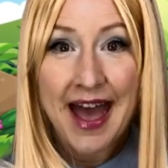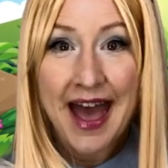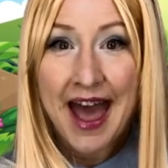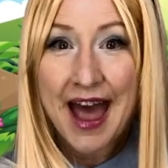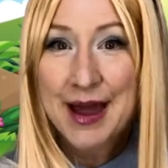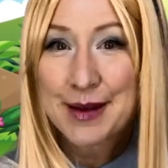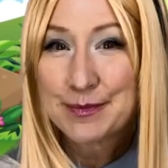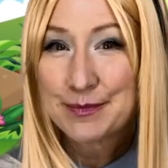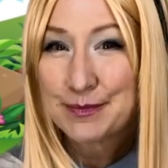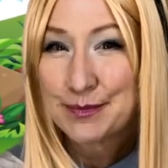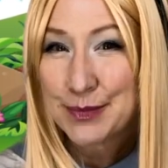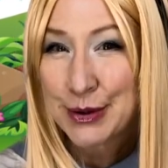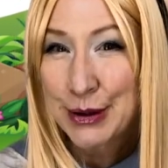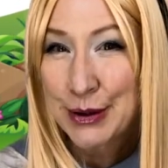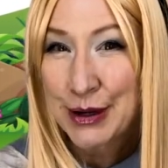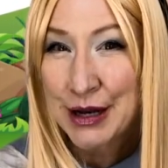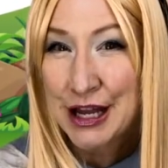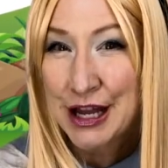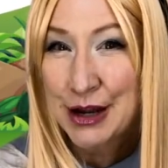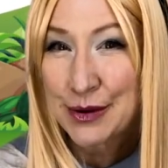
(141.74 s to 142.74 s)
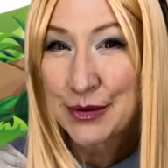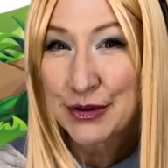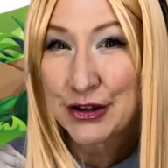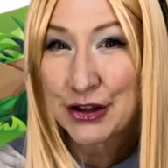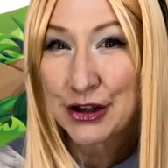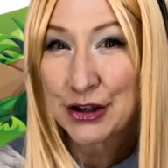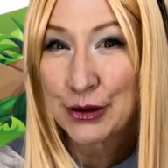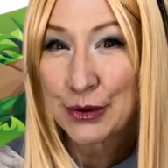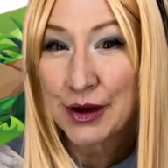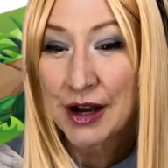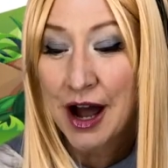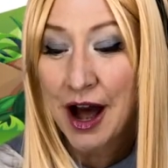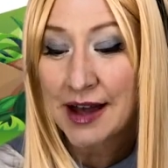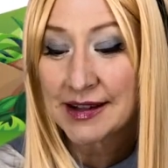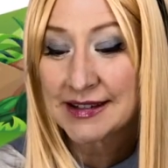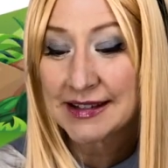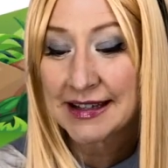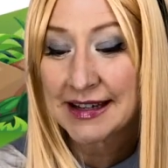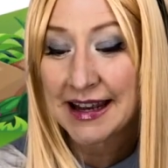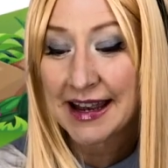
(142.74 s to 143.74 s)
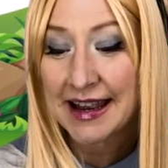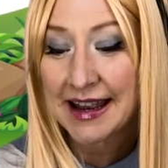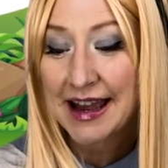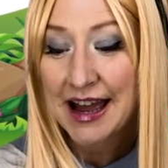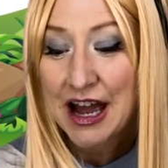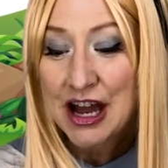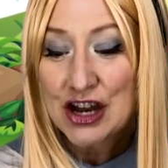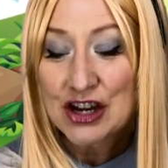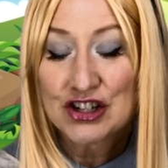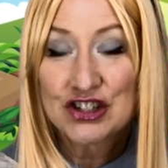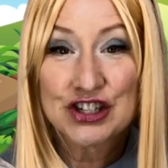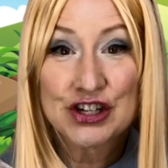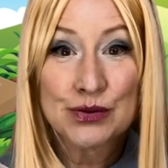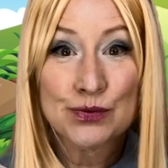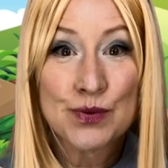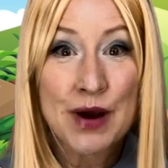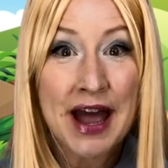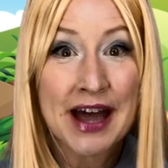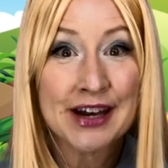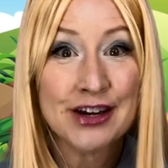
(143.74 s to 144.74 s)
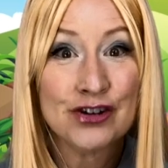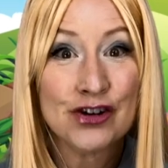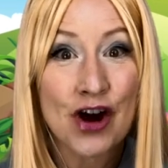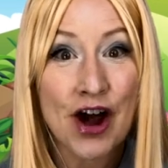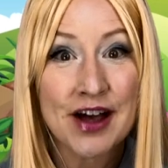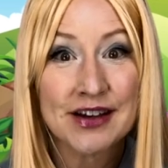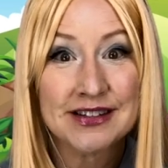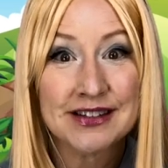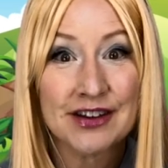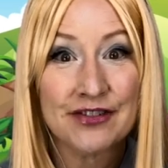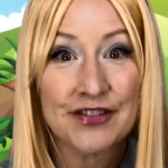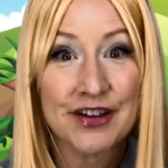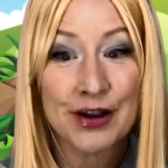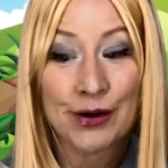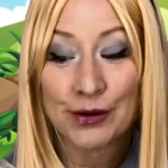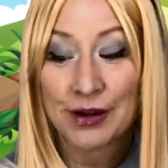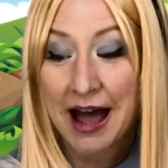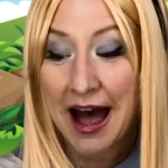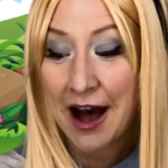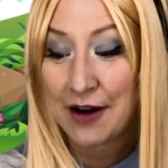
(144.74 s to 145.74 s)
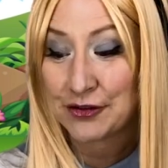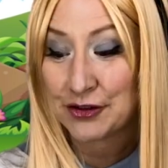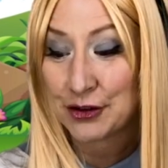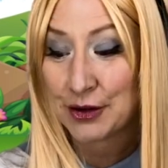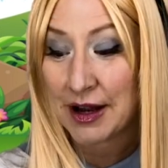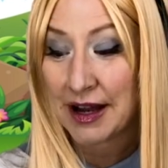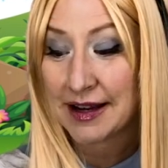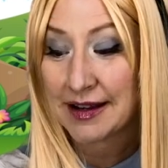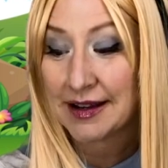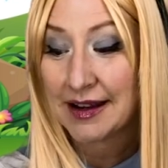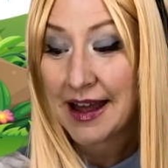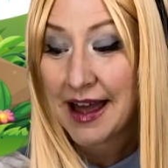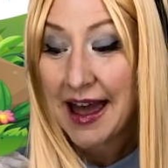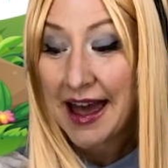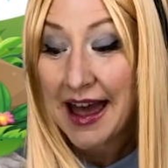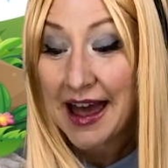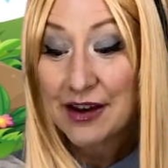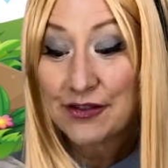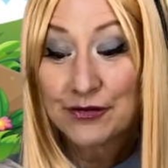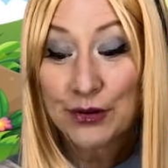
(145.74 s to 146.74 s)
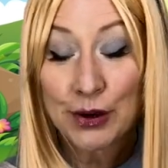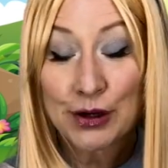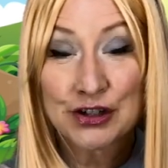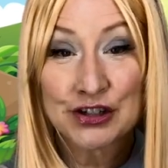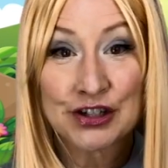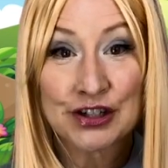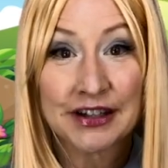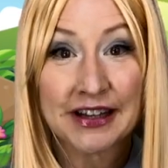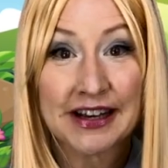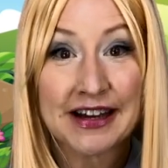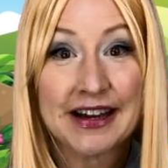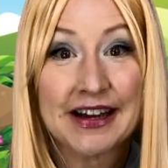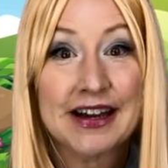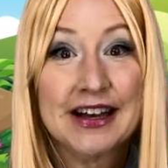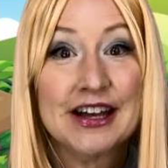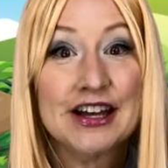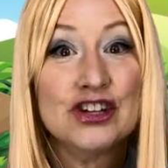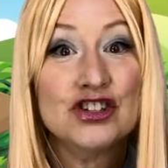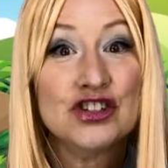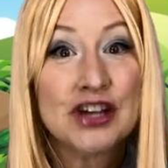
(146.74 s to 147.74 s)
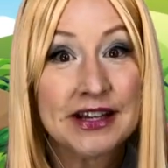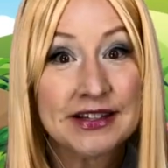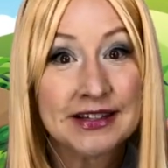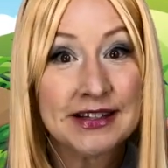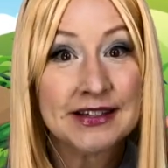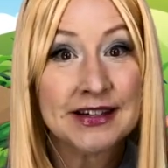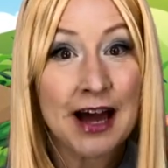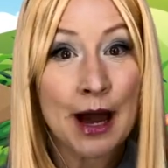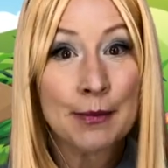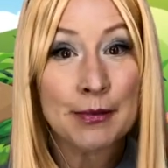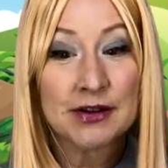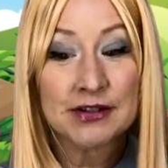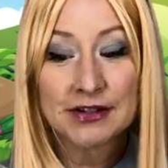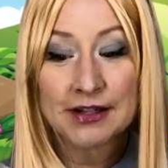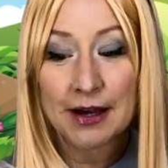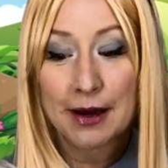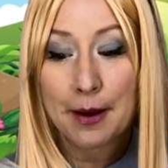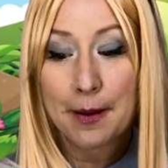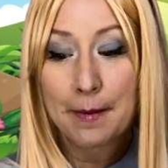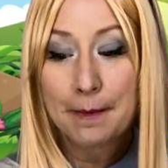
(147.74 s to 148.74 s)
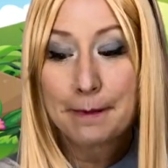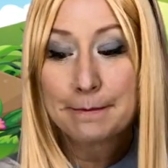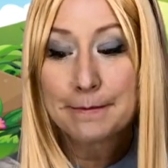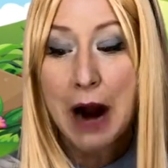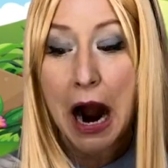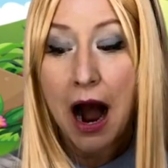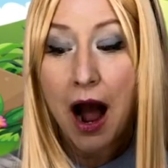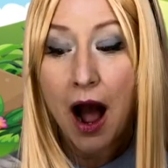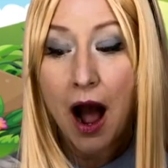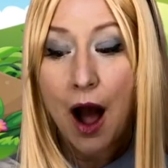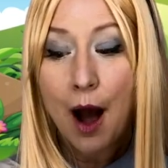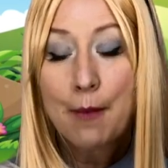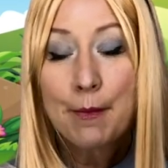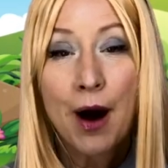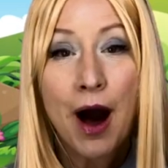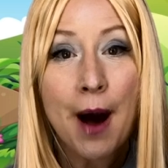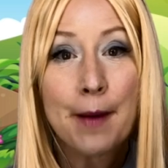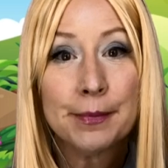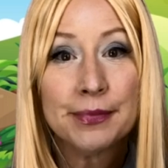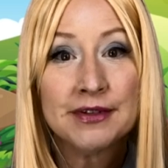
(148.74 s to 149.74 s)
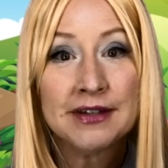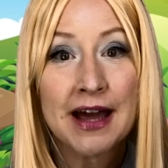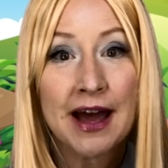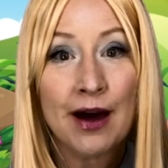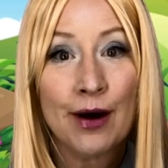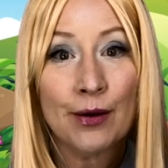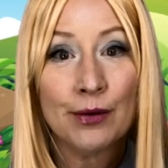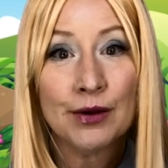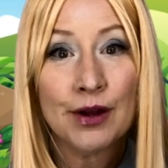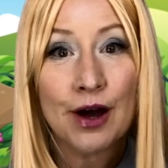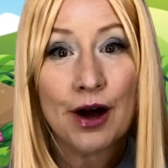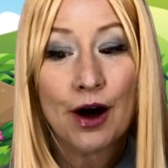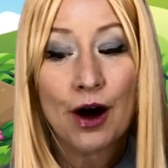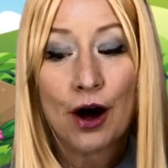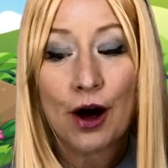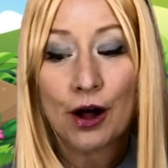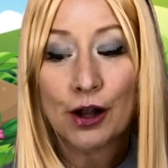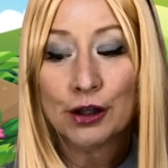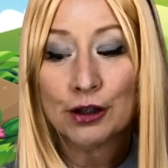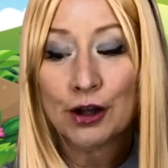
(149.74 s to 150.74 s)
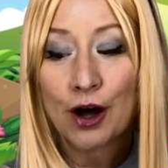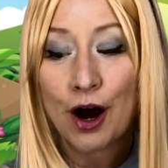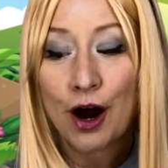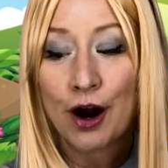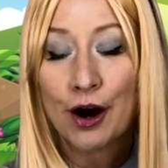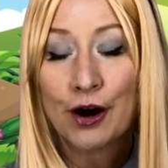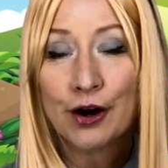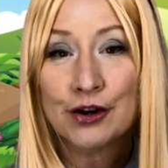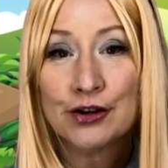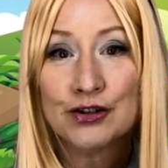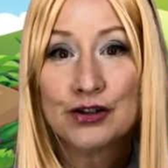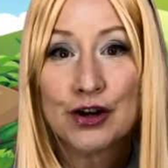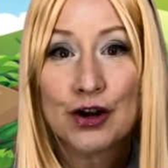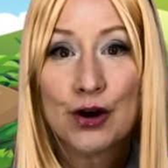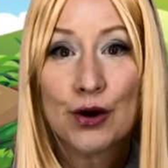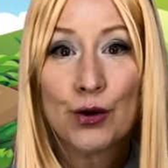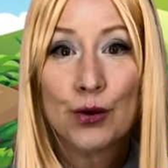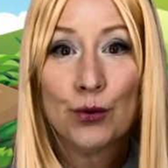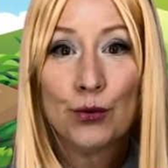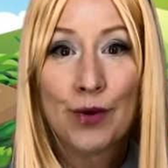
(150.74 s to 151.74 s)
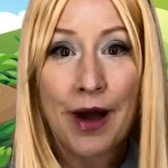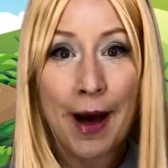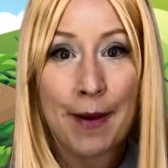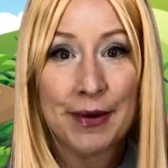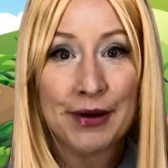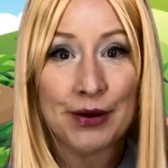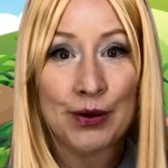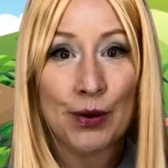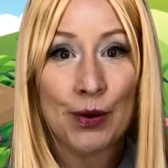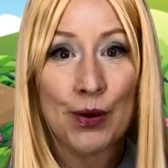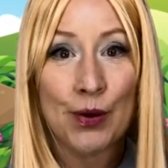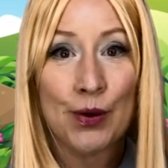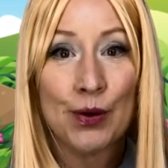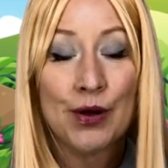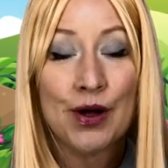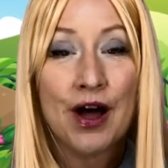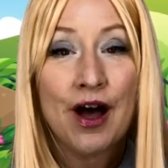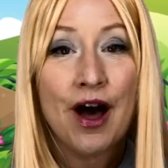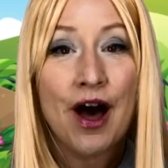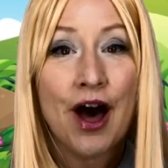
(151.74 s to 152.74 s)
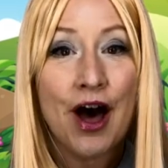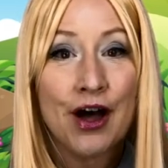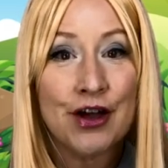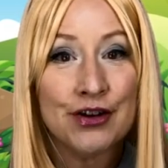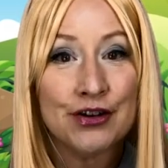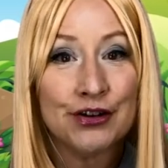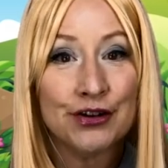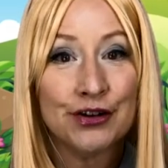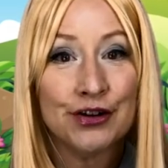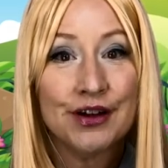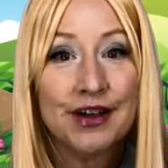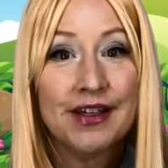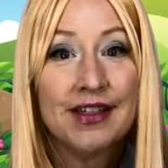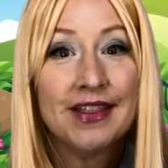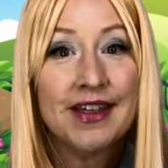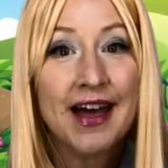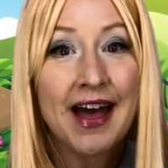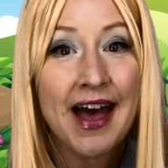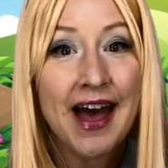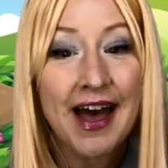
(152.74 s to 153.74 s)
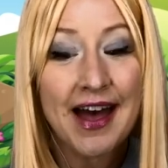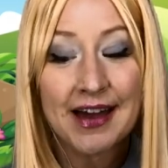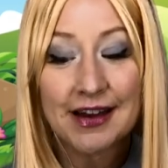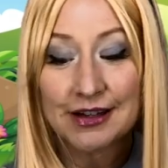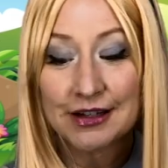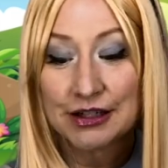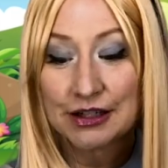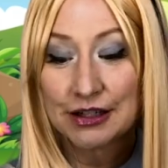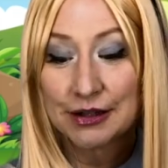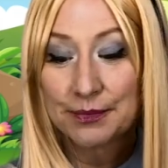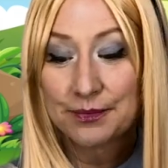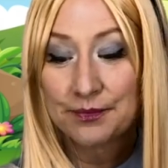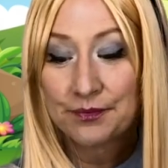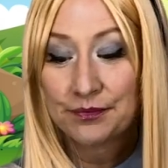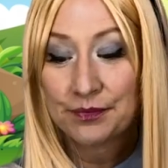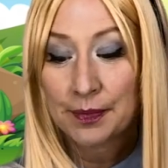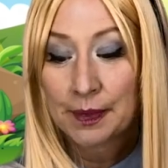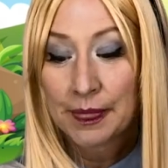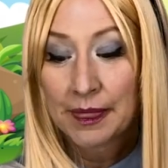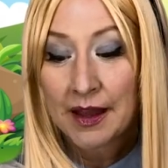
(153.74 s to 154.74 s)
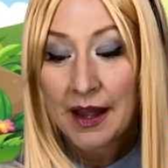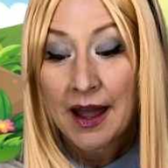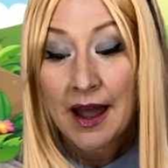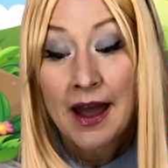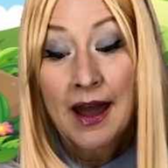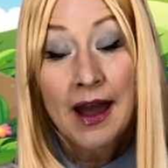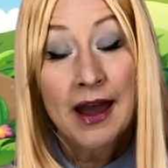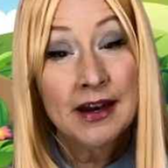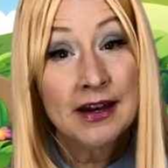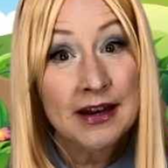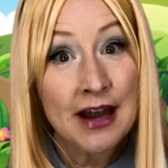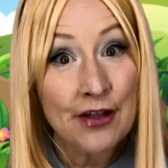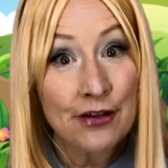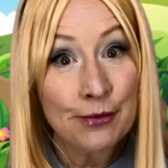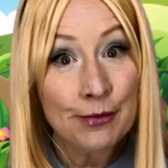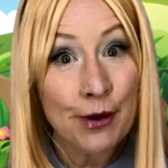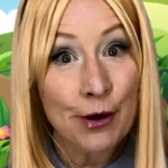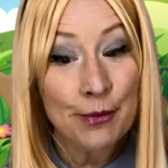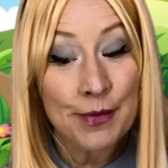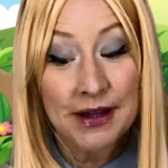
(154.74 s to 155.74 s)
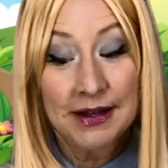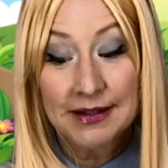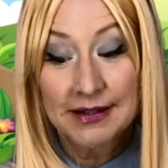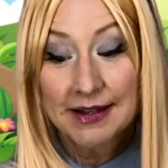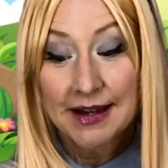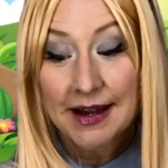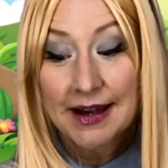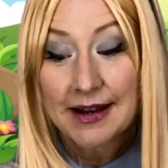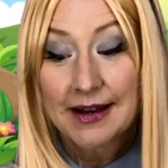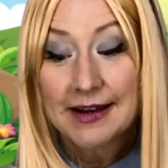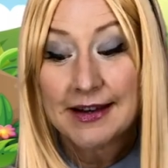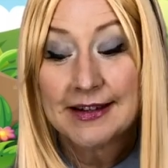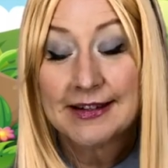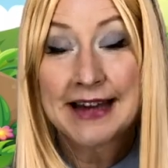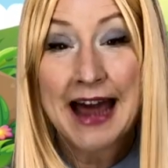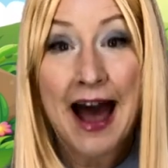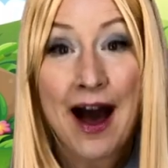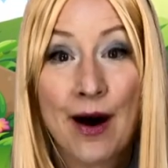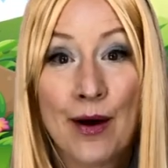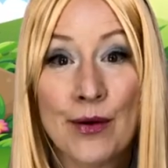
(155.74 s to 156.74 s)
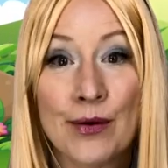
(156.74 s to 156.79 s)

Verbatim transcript: And burning with curiosity, she ran across the field after it. And fortunately, just in time to see it pop down a large rabbit hole under the hedge. In another moment, down